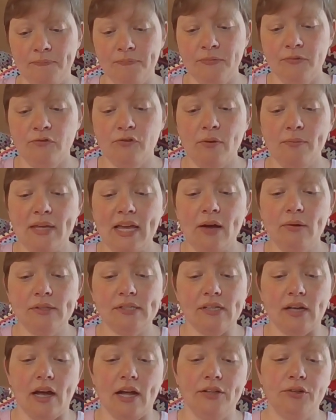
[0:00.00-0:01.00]
From the
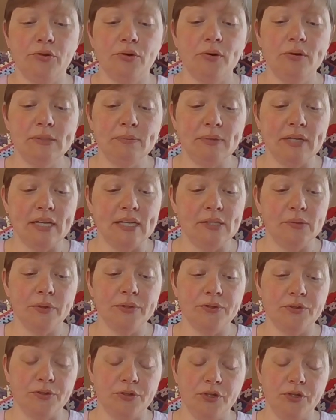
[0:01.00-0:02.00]
outside, Crow's place
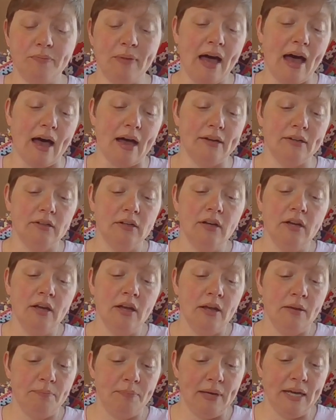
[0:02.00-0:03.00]
wasn't too bad.
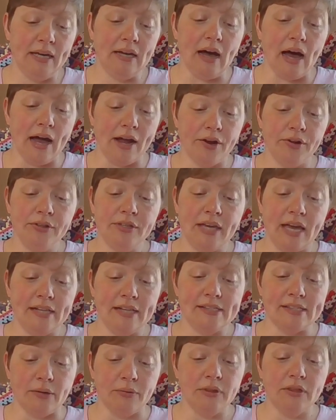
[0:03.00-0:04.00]
Big iron
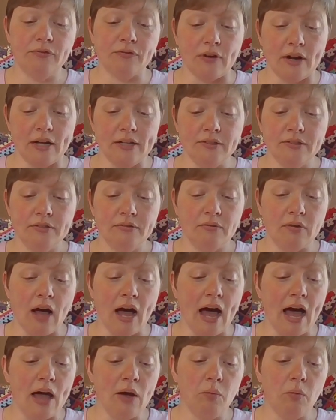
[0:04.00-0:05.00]
gates out the front,
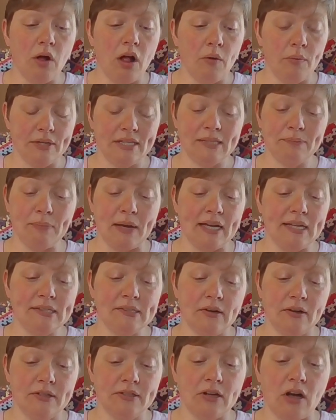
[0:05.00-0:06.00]
high wall with spikes
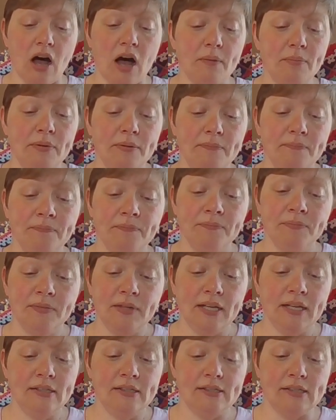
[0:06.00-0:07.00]
on top.
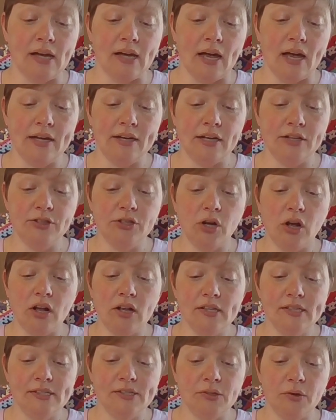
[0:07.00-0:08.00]
Inside, a
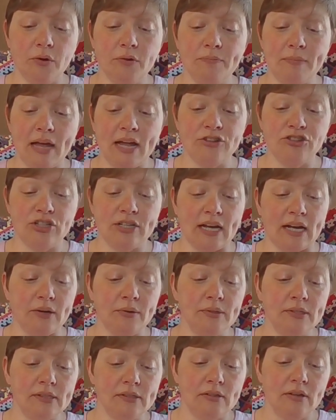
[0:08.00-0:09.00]
tall stone mansion
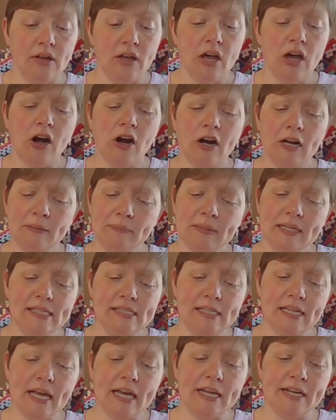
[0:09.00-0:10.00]
house. Hard place
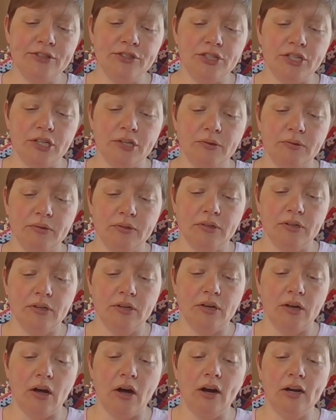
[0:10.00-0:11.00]
to get into,
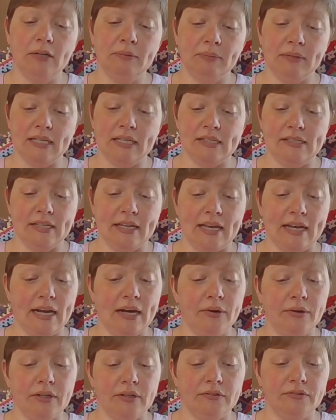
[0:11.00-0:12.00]
hard place to get
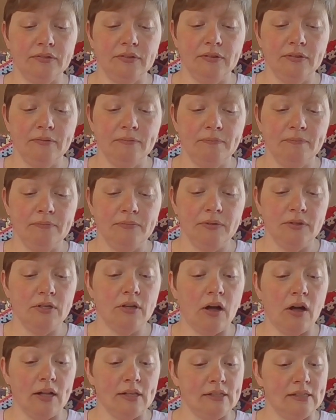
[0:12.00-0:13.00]
out of.
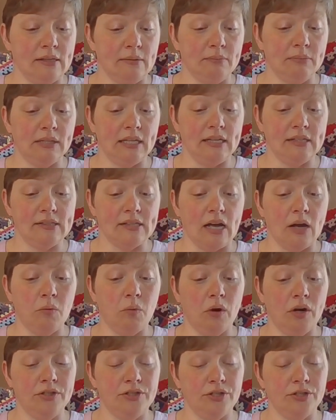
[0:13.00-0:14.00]
Not some place I
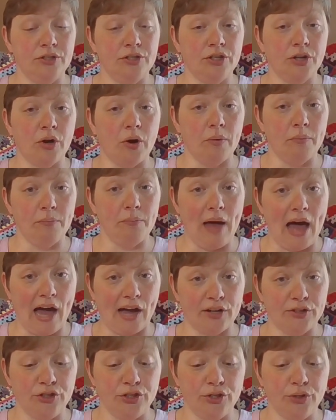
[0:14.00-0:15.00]
wanted to go
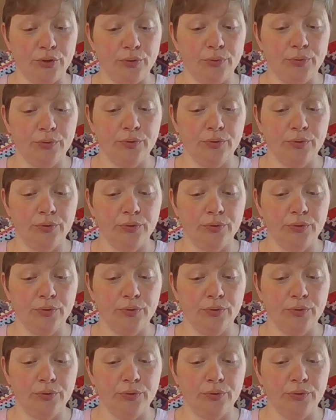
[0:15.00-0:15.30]
back to.